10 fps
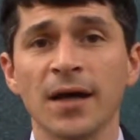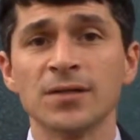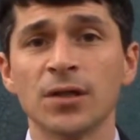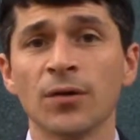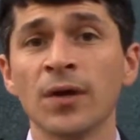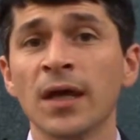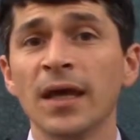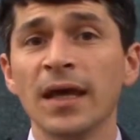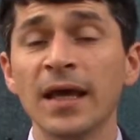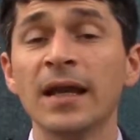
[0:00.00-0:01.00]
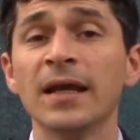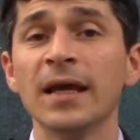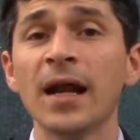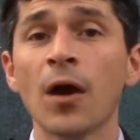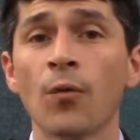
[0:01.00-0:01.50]
So
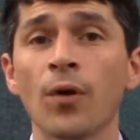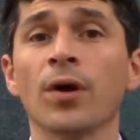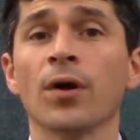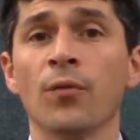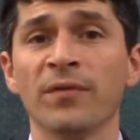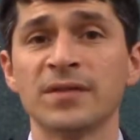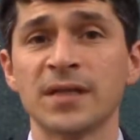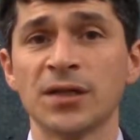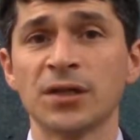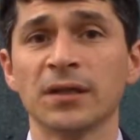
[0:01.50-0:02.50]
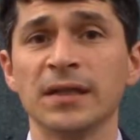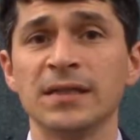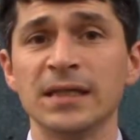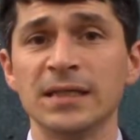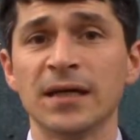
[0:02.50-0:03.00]
in our work, we've essentially
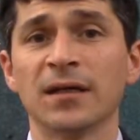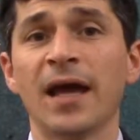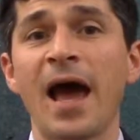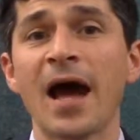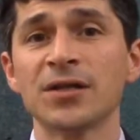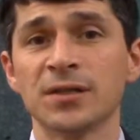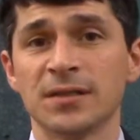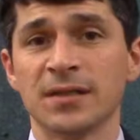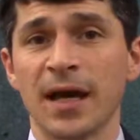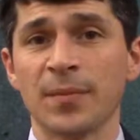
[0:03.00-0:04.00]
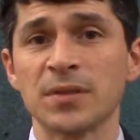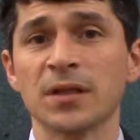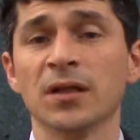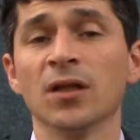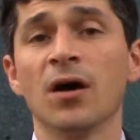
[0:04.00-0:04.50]
detailed action steps
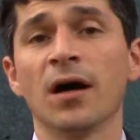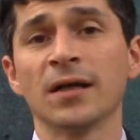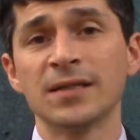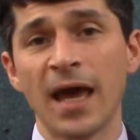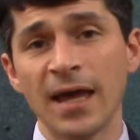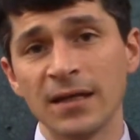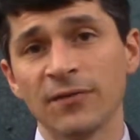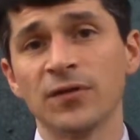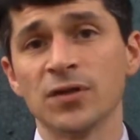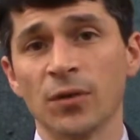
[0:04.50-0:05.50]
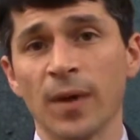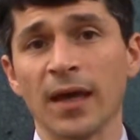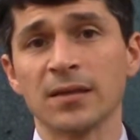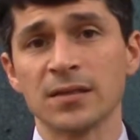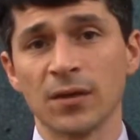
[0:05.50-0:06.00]
along 10 different
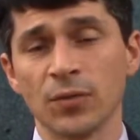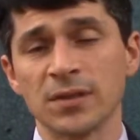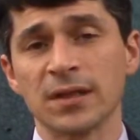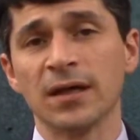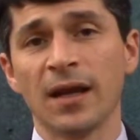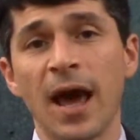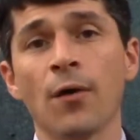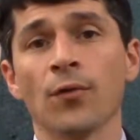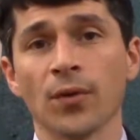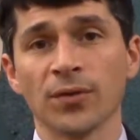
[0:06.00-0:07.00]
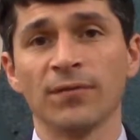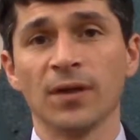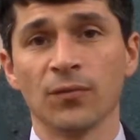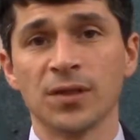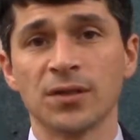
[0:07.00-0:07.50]
domains that was an outgrowth of
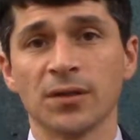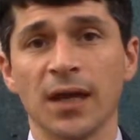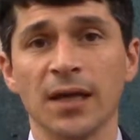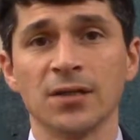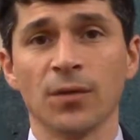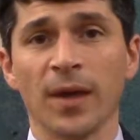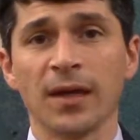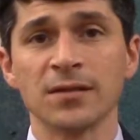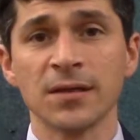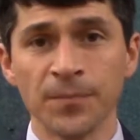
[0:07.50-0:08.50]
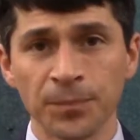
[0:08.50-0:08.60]
the original 8 domains,